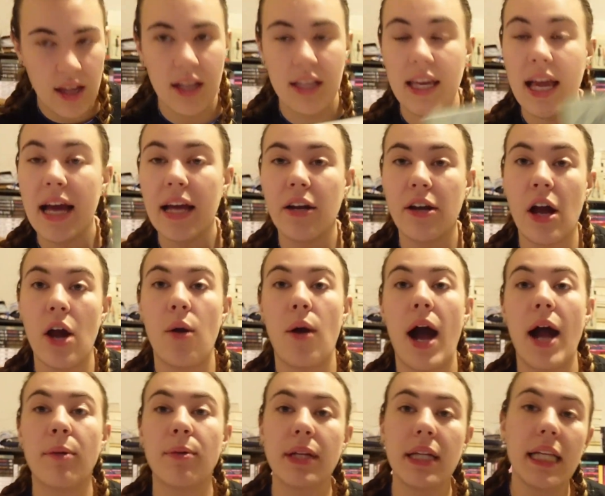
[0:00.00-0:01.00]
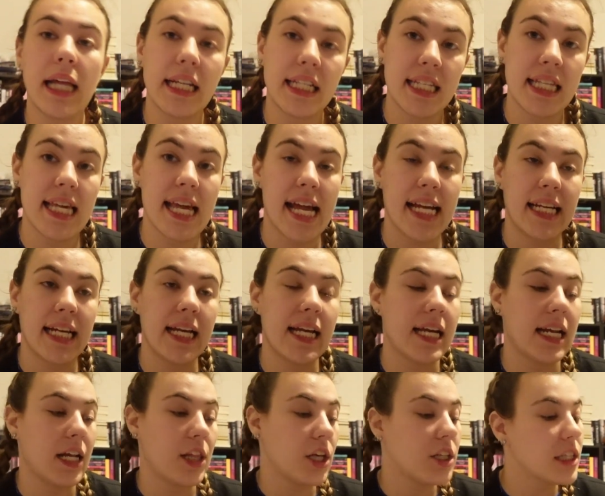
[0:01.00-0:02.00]
yeah, I don't know. I really liked the ending,
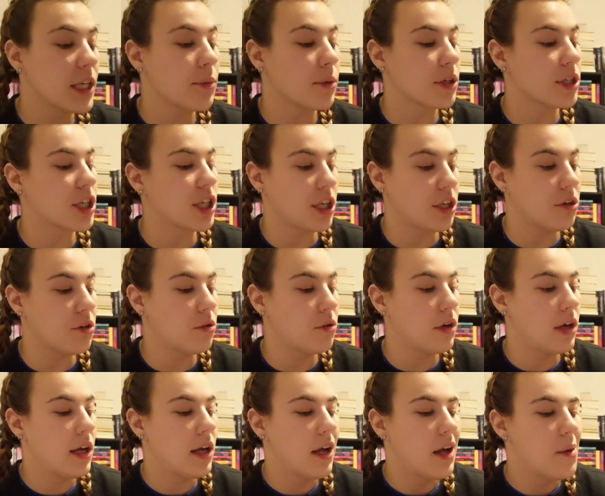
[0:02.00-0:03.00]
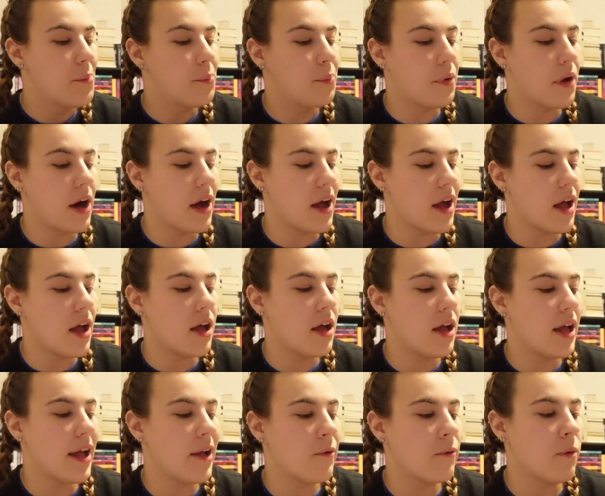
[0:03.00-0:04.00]
and I thought they were cute, but
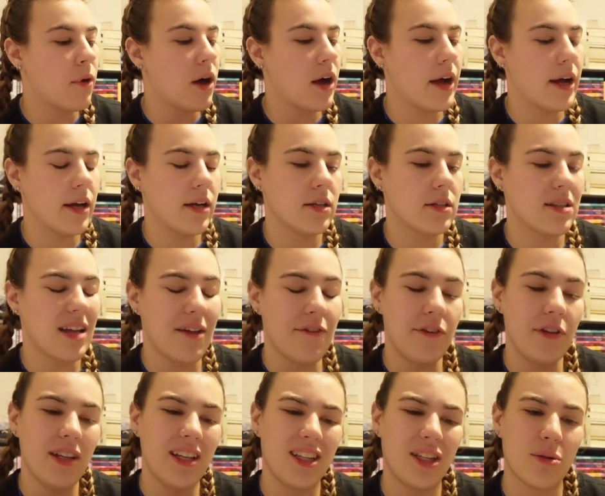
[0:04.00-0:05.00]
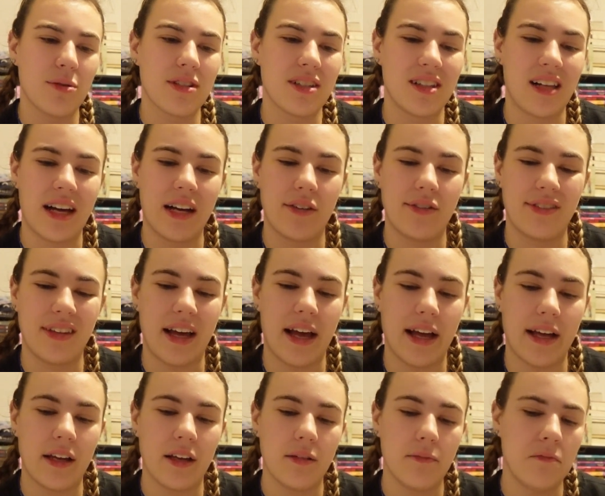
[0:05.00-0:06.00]
I feel like there was a lot of,
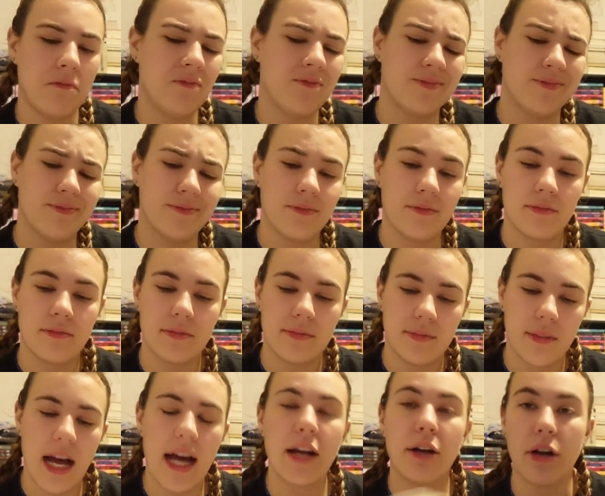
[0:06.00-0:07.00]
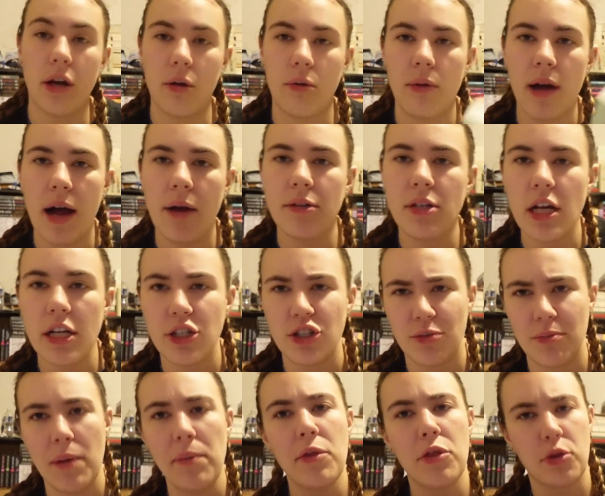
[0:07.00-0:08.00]
like, I don't know. I'm not
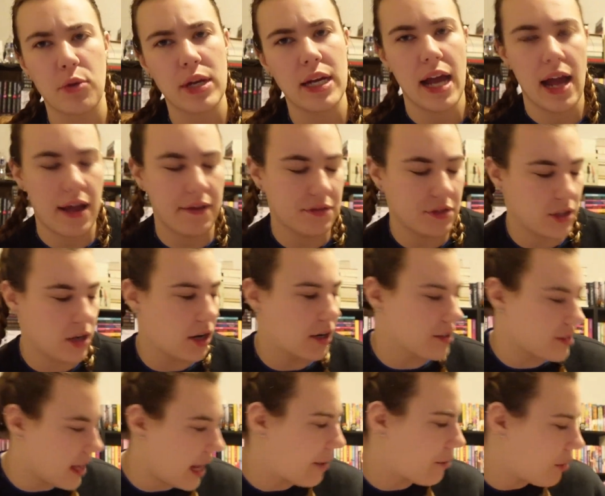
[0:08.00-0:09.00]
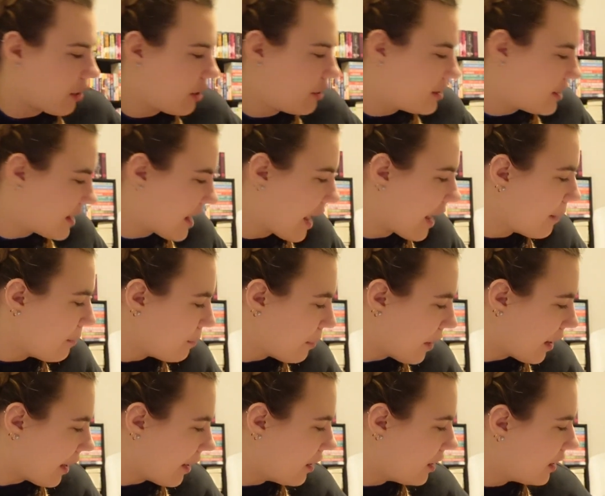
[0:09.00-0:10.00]
sure. Maybe 3.5 stars, I would say,
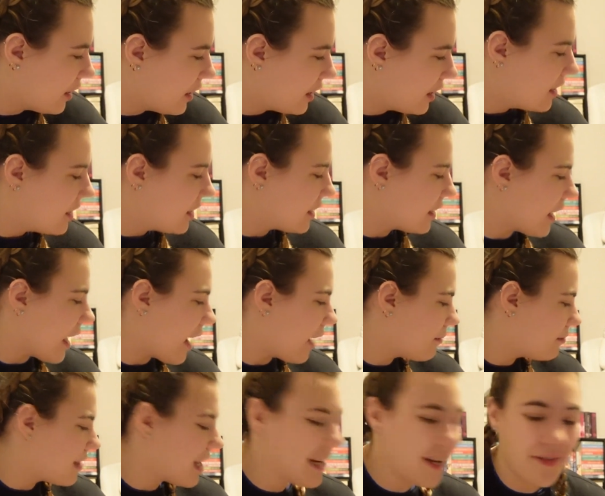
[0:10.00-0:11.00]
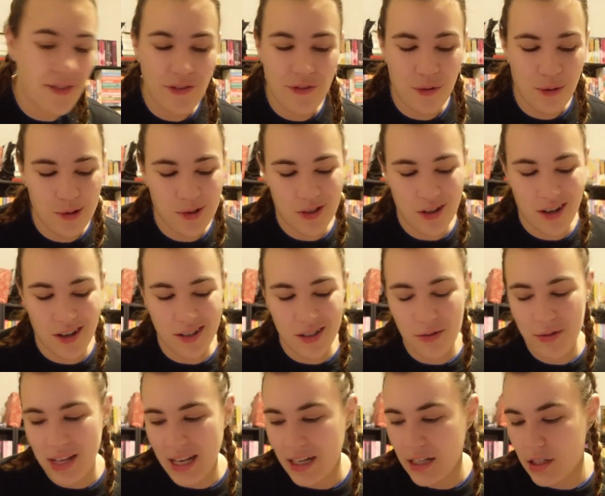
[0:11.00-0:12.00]
but, yeah, not even 4 stars. It
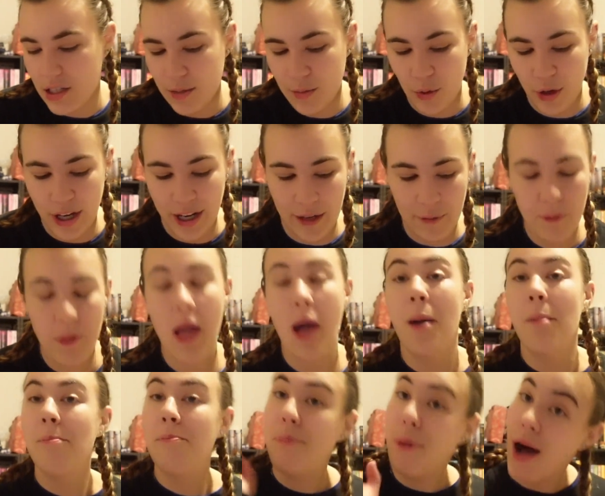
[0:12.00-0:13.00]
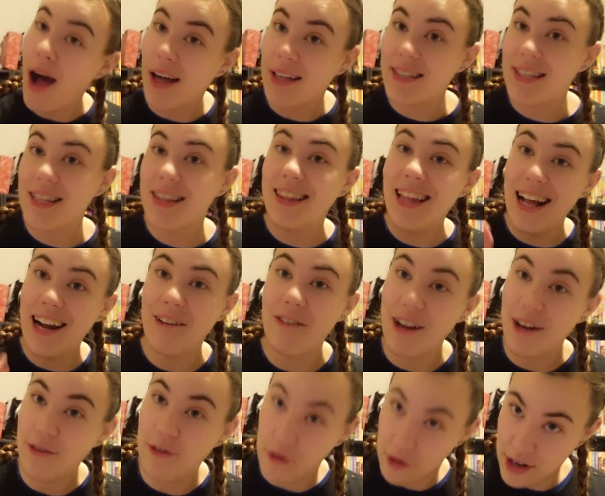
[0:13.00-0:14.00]
was kind of disappointing. But then I read
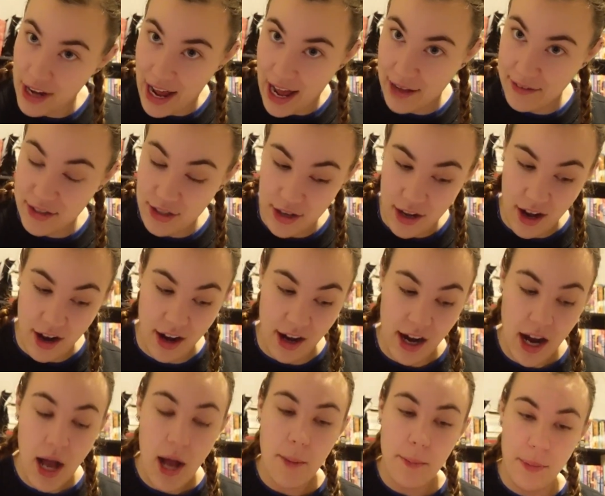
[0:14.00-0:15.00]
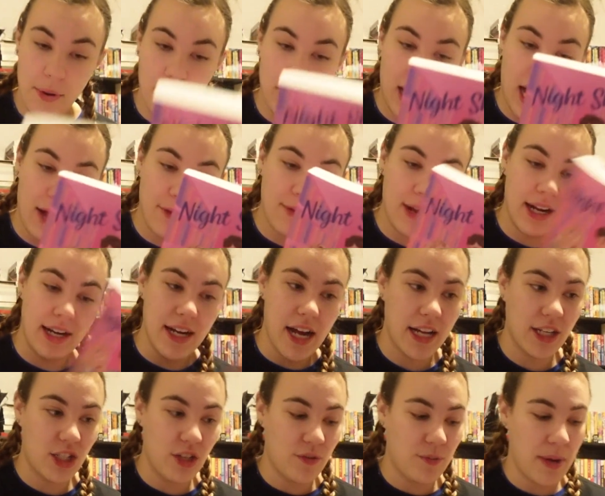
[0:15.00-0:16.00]
a 4.5 star book. I read
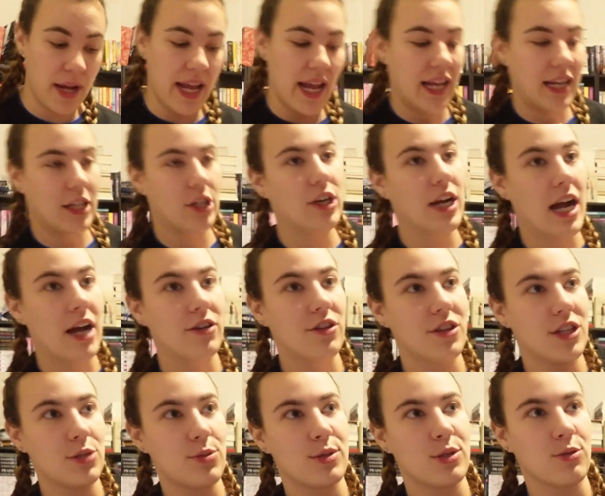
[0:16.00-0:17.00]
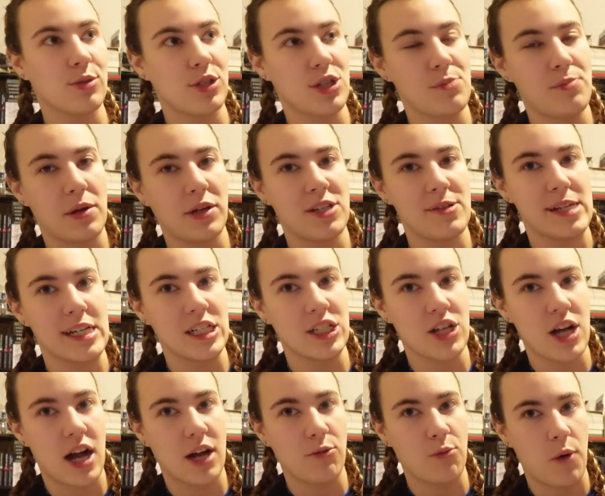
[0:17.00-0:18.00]
Night Shift by Annie Crown. This was originally published
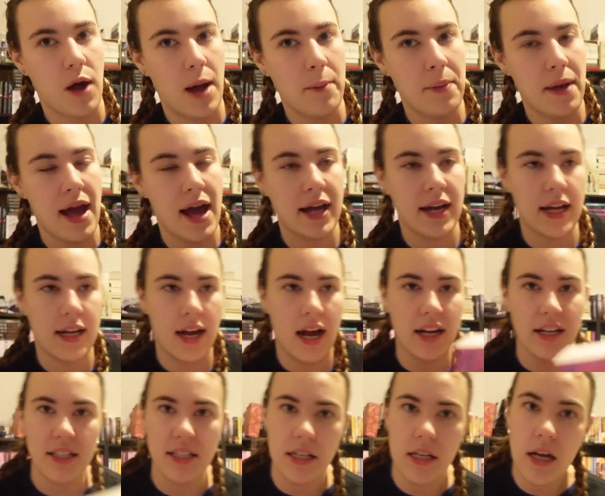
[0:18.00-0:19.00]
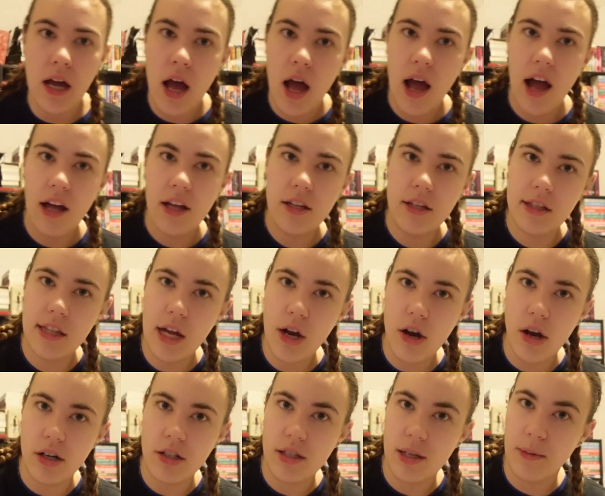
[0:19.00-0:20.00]
on Wattpad. And honestly, there
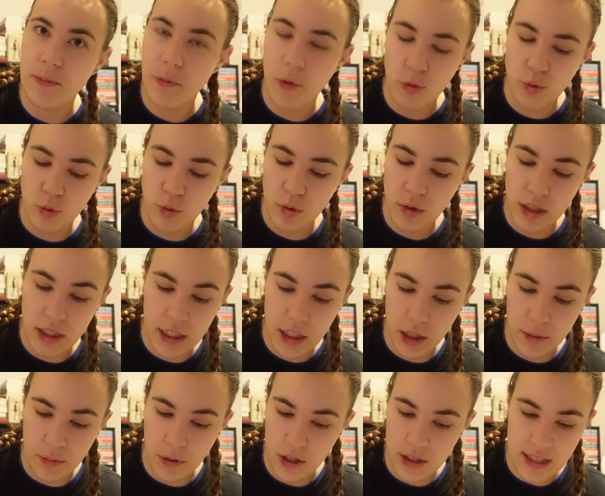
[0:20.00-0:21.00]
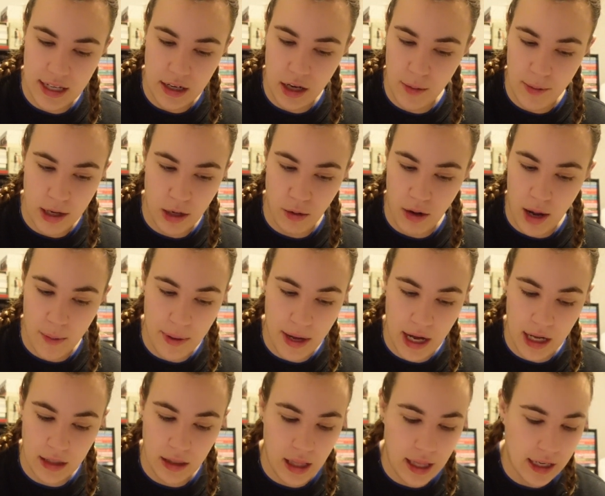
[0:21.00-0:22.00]
are some really good books that come out of
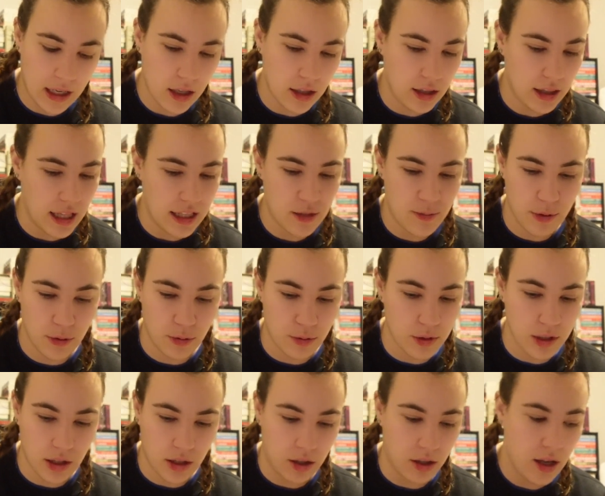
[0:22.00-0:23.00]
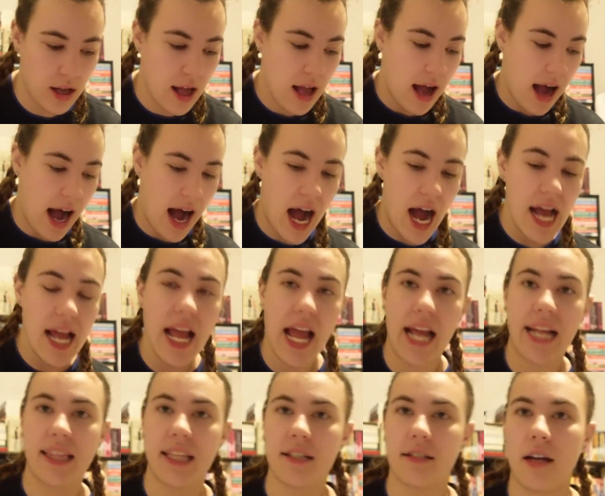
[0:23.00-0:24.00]
Wattpad. Like, let's be real. I
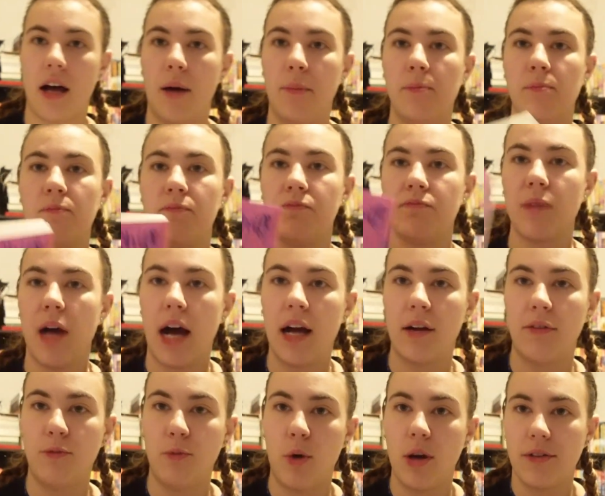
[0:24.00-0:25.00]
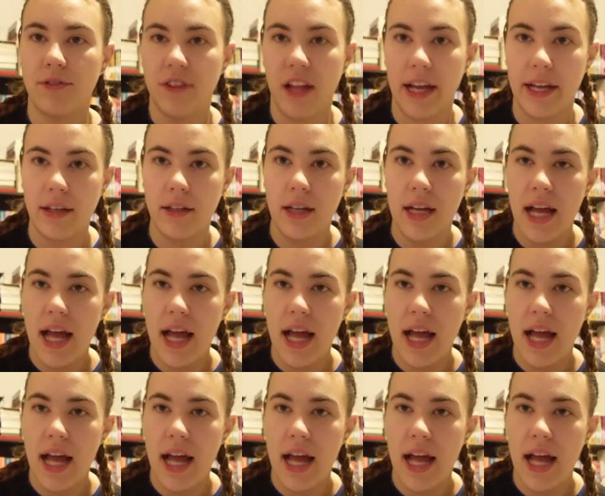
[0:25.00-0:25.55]
ate this up on one flight.